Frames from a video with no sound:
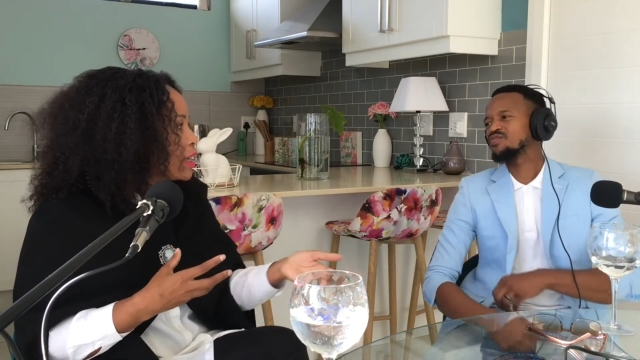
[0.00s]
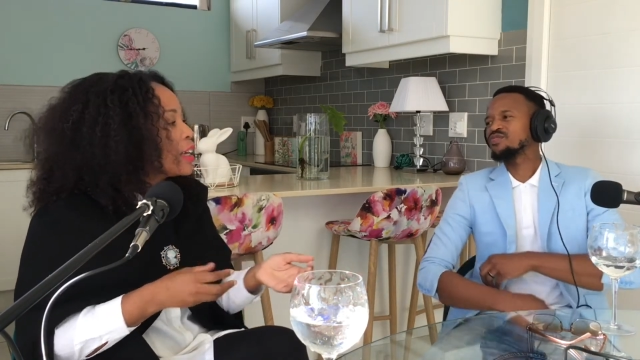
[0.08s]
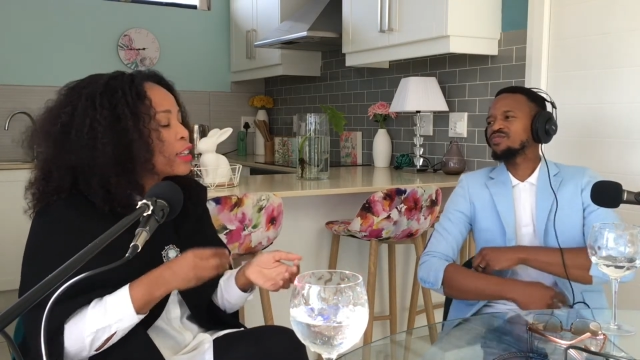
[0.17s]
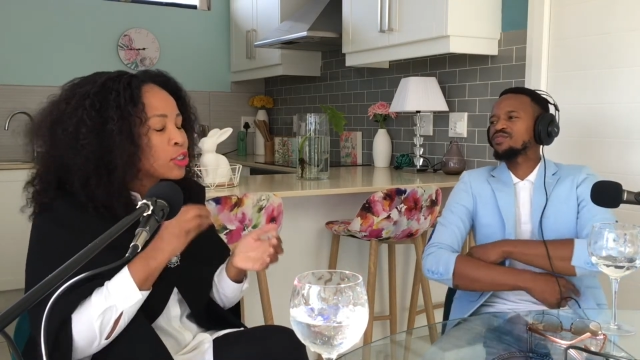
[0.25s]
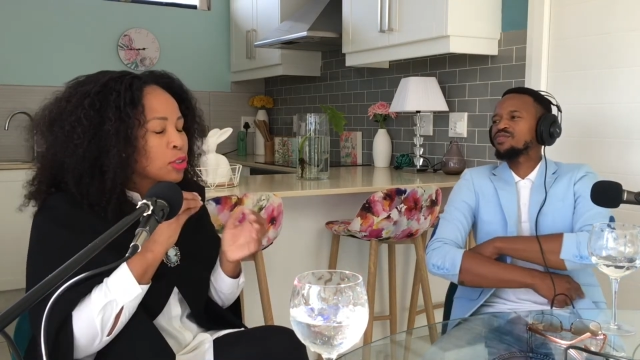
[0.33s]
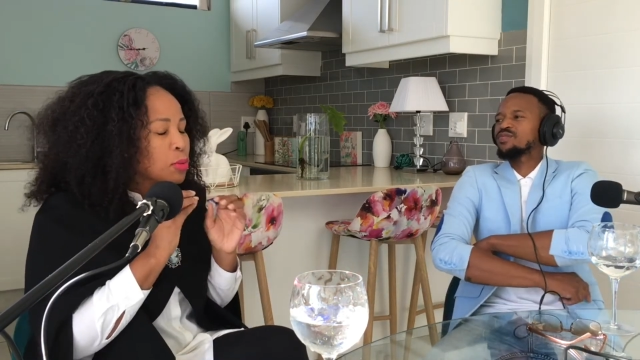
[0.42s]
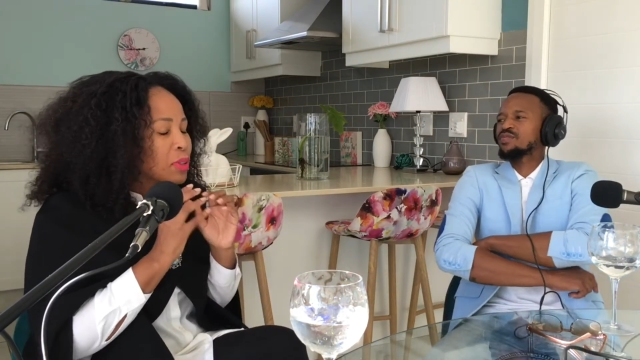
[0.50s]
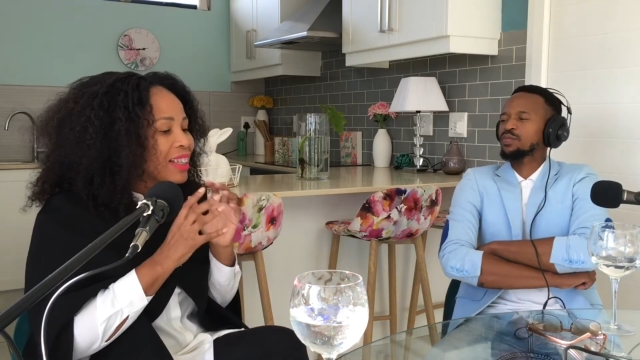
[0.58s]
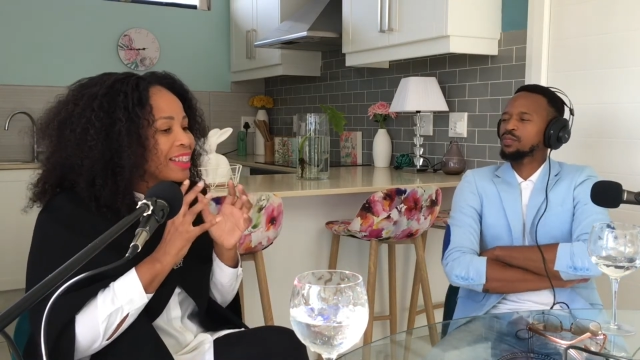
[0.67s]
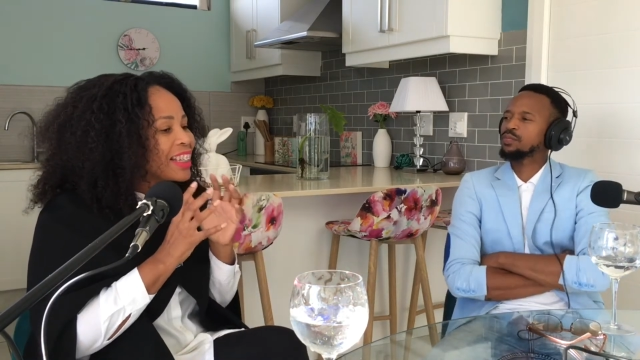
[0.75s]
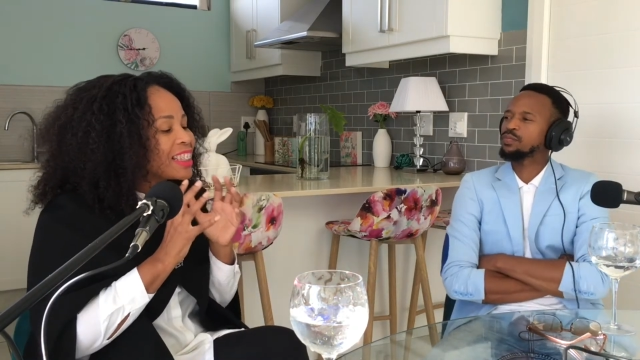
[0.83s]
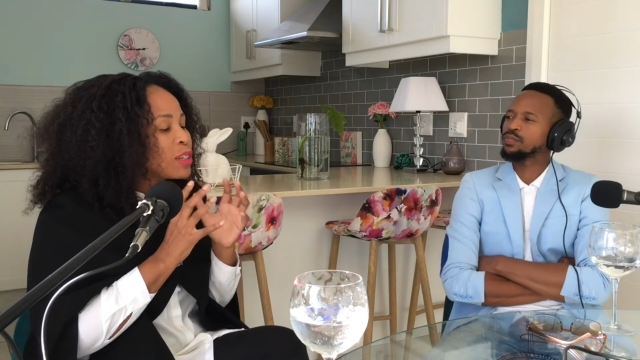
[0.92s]
Speaker 1: So
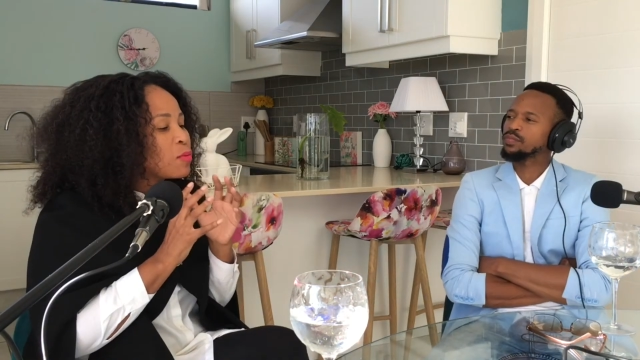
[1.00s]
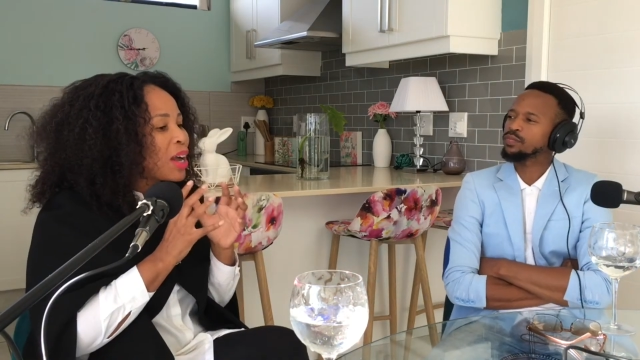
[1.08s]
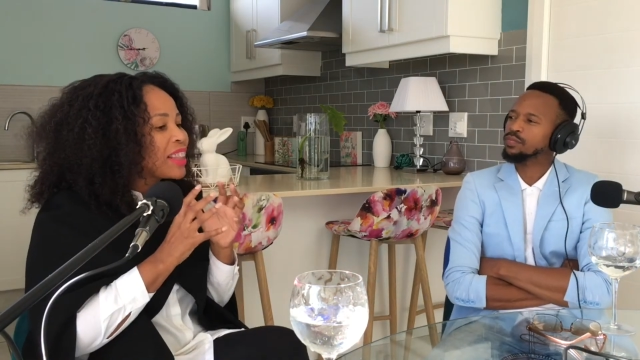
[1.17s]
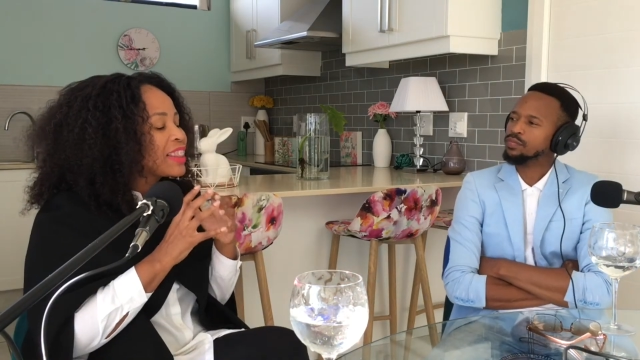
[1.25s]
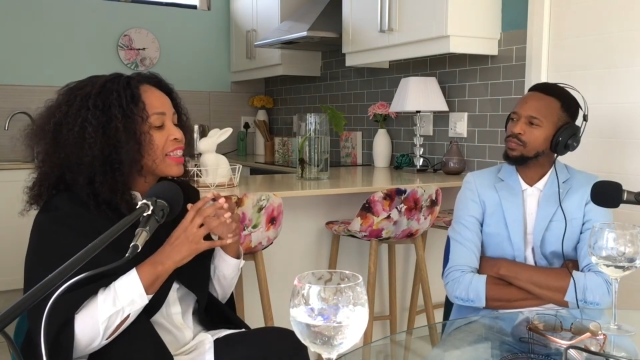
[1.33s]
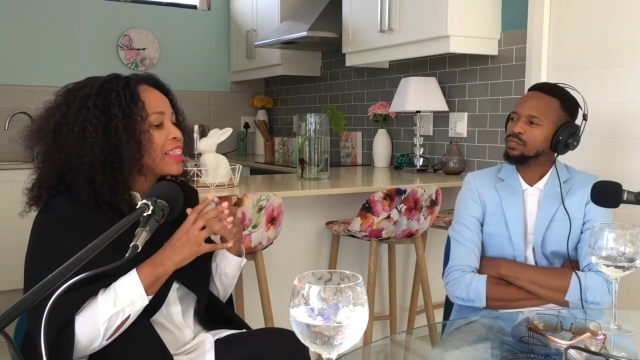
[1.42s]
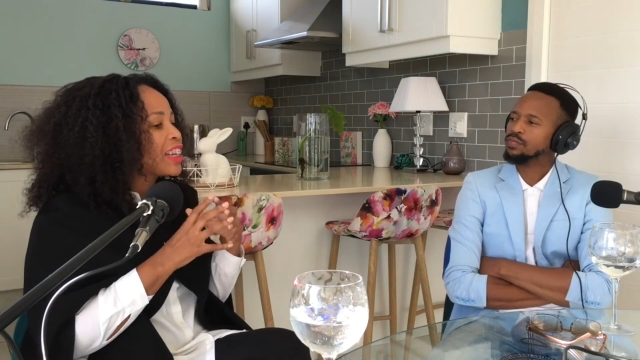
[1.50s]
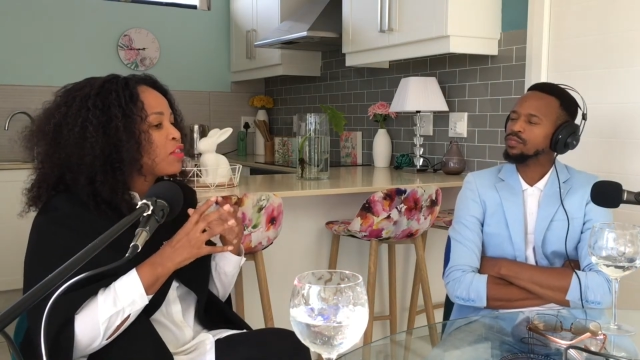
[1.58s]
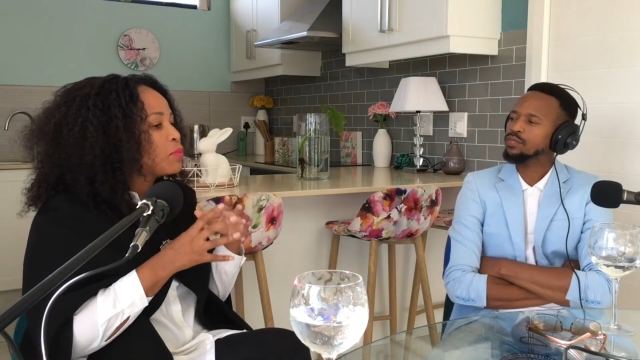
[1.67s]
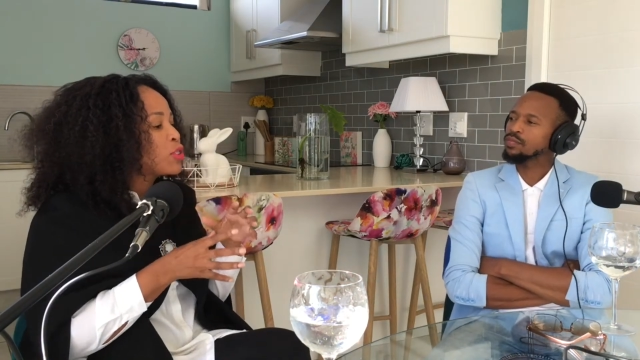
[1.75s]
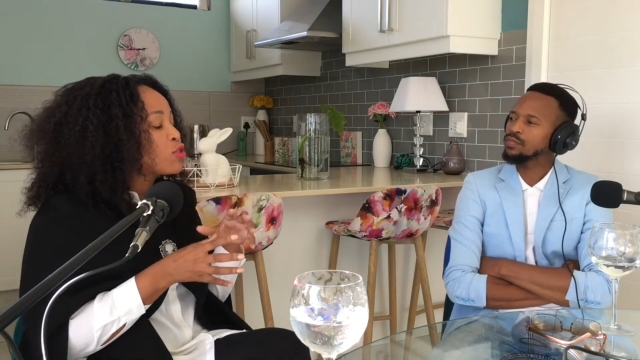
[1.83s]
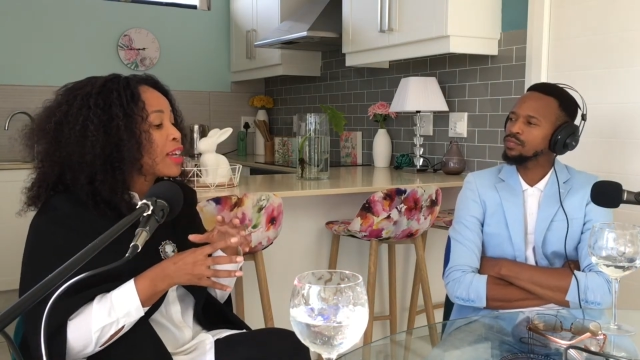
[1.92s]
that's the one thing that
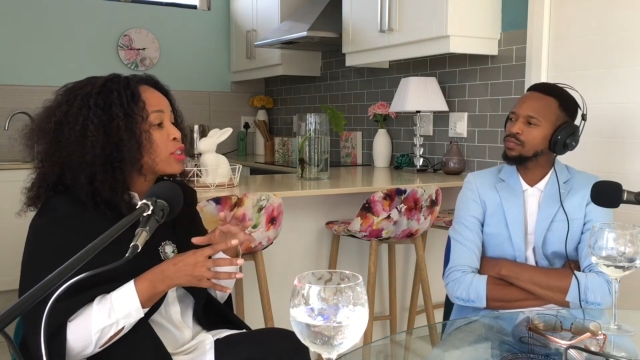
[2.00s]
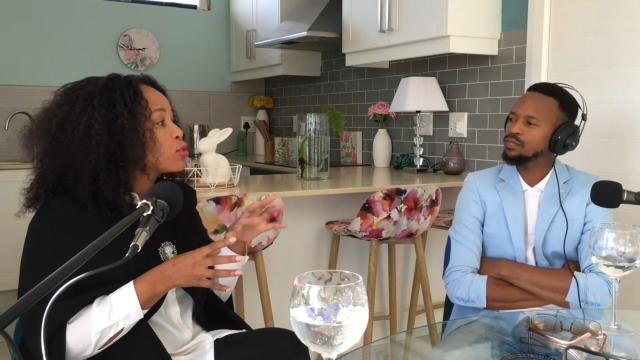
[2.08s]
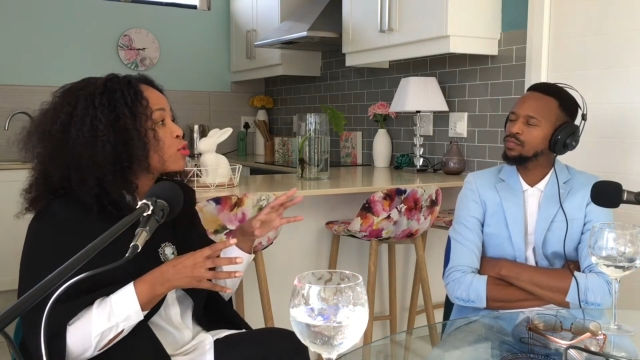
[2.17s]
I've been trying to